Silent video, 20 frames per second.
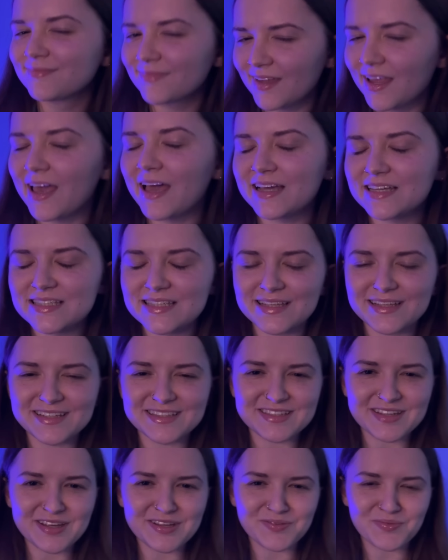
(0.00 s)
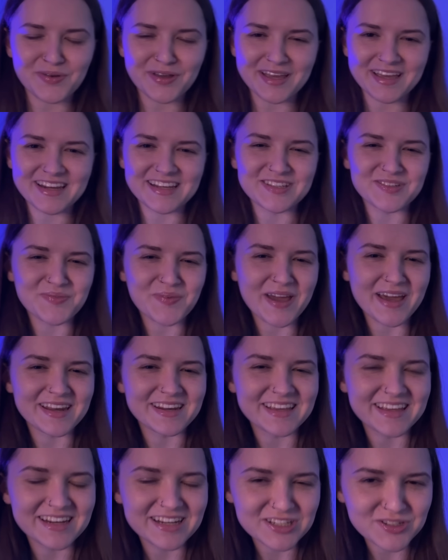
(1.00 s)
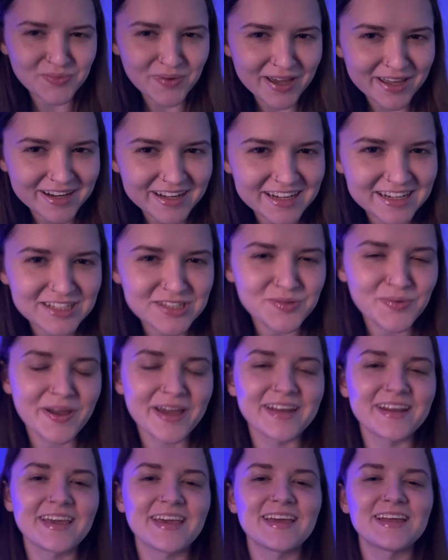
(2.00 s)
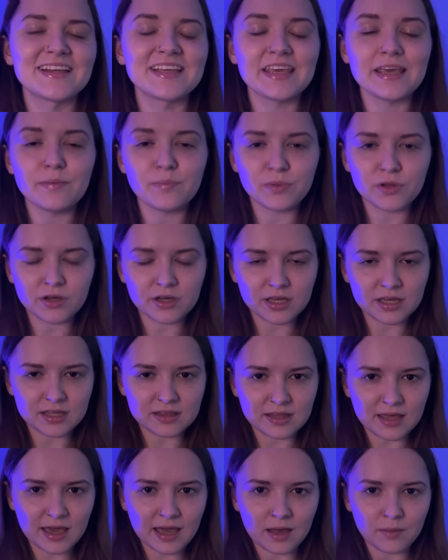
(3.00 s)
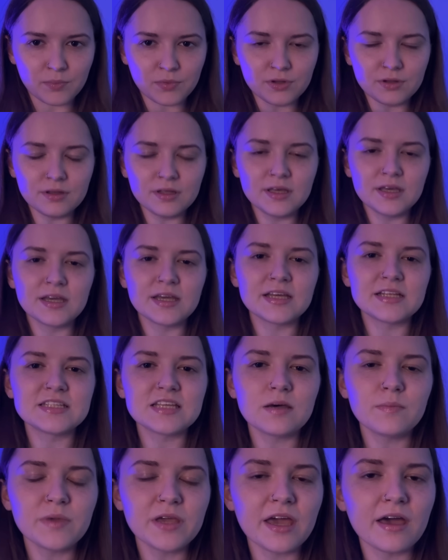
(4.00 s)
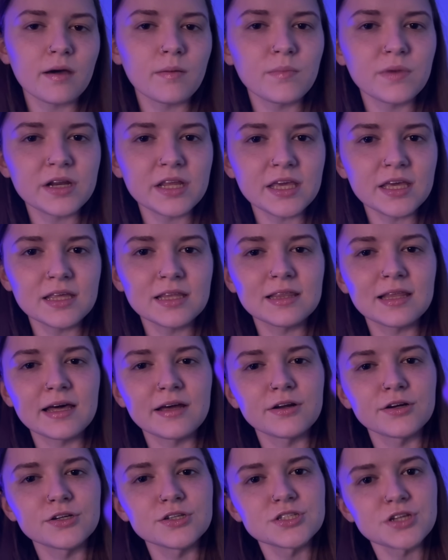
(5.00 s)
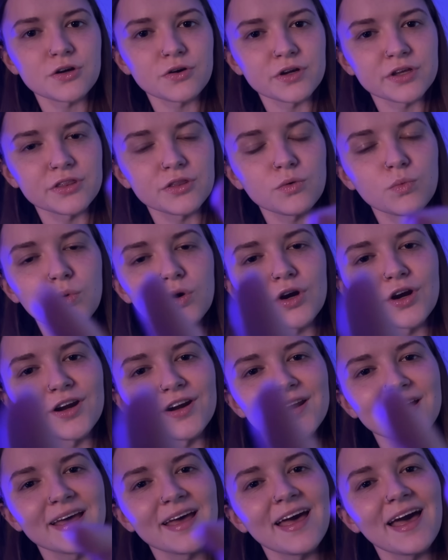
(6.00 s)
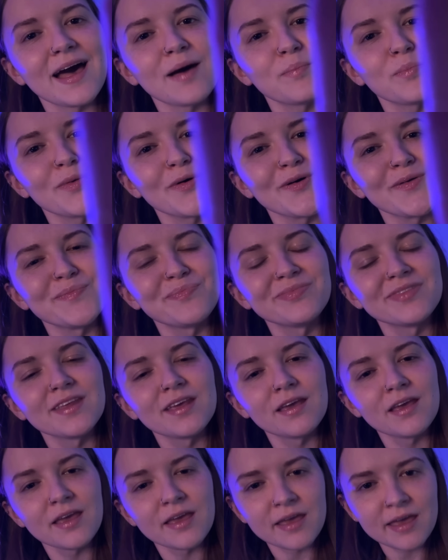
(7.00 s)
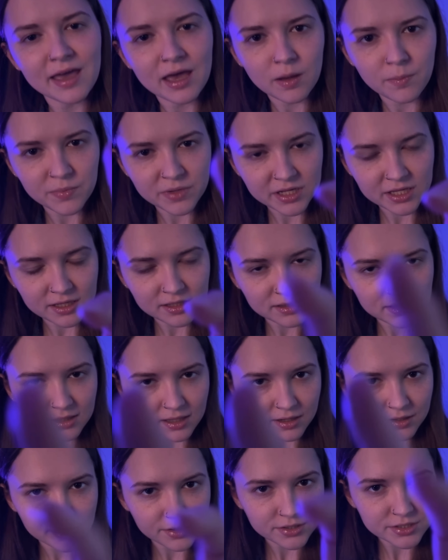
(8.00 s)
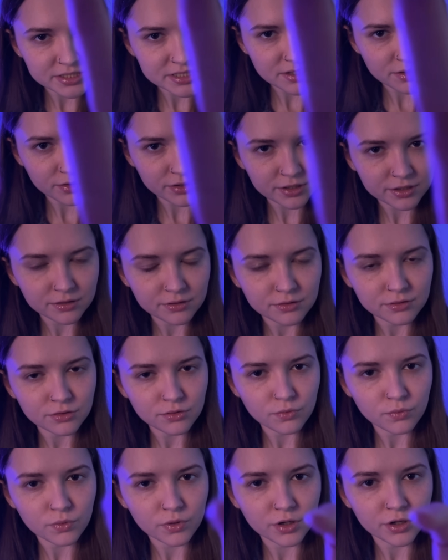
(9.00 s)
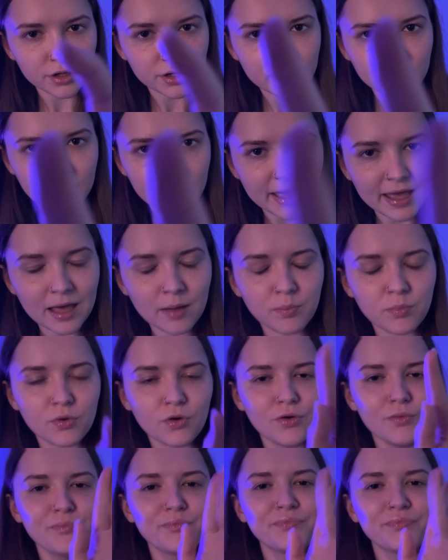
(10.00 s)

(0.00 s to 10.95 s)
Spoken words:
Excellent. It is red. And keep looking at the apple. Tell me how many letters are in the word apple. How many letters are in the word apple?